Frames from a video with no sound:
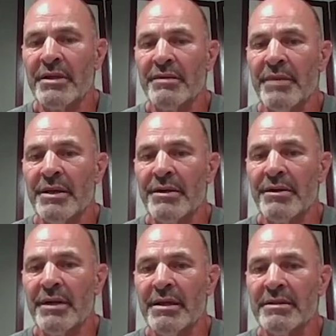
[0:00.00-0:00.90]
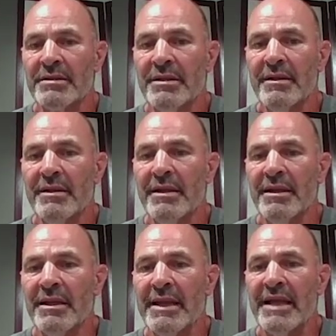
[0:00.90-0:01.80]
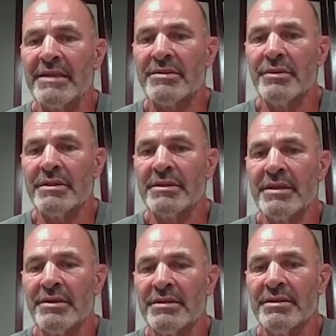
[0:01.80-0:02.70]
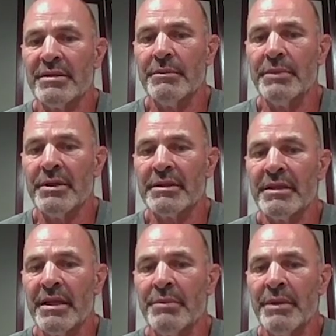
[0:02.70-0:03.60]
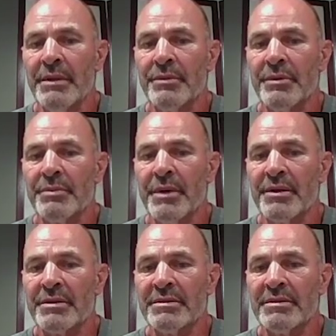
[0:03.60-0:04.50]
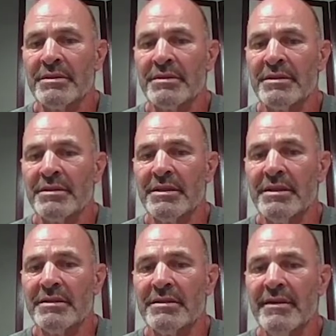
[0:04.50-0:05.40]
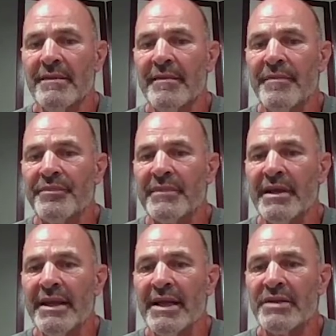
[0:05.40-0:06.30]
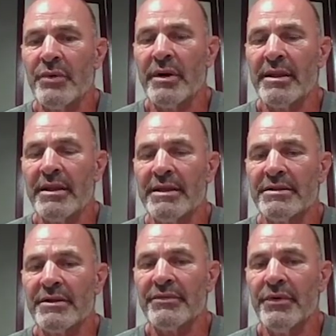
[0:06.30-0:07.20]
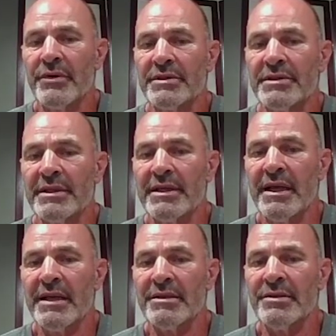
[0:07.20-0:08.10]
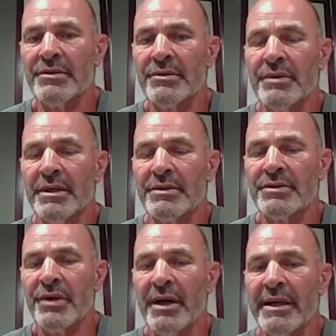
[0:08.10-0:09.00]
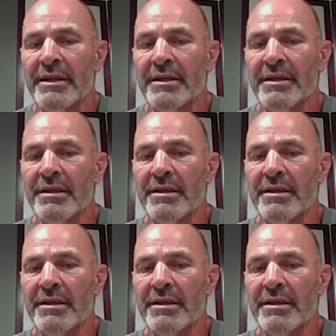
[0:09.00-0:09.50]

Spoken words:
of my neurons. And that's what starts to debilitate people with Parkinson's disease. And that's one of the things they're focusing on to try and